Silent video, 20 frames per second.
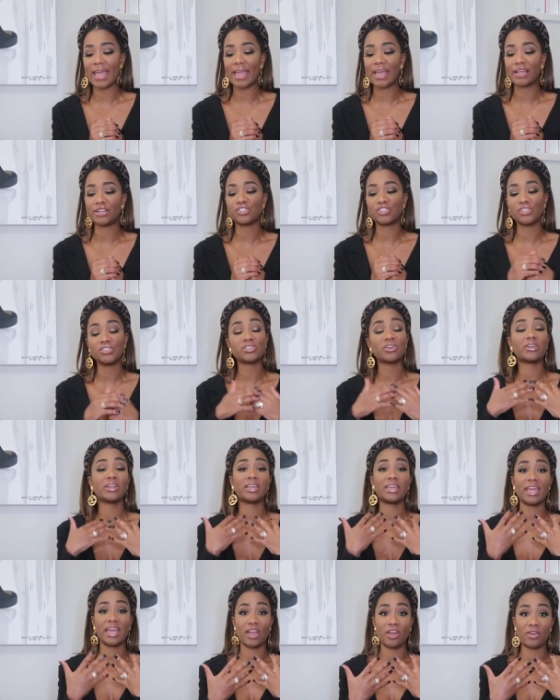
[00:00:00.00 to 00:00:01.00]
and she
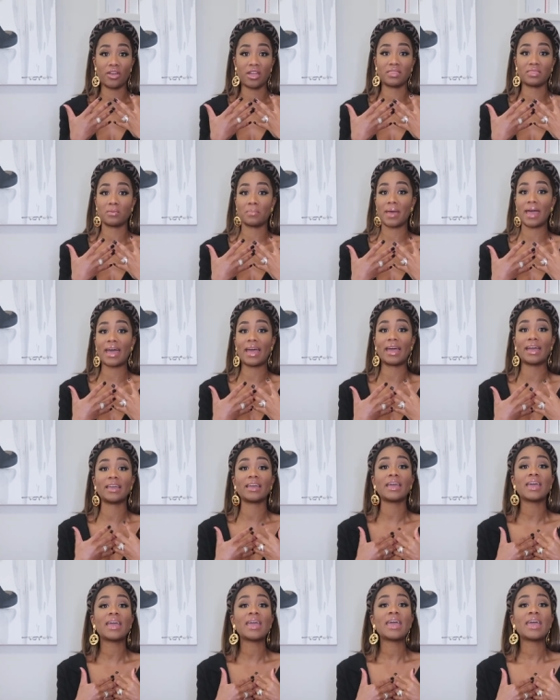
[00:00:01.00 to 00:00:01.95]
started carrying the bag,